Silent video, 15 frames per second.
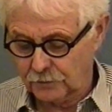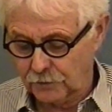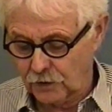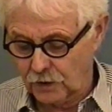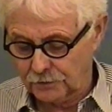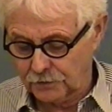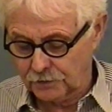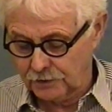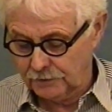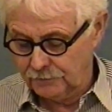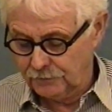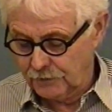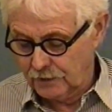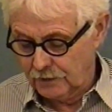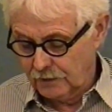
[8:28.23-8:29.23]
property,
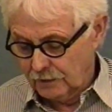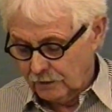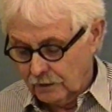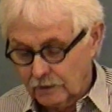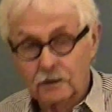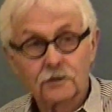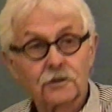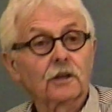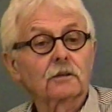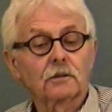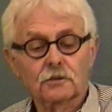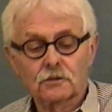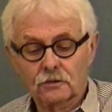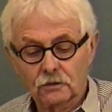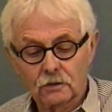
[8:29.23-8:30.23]
and a
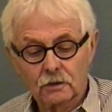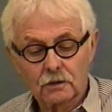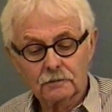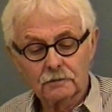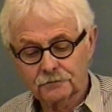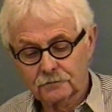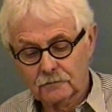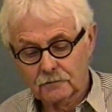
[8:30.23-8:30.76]
general store,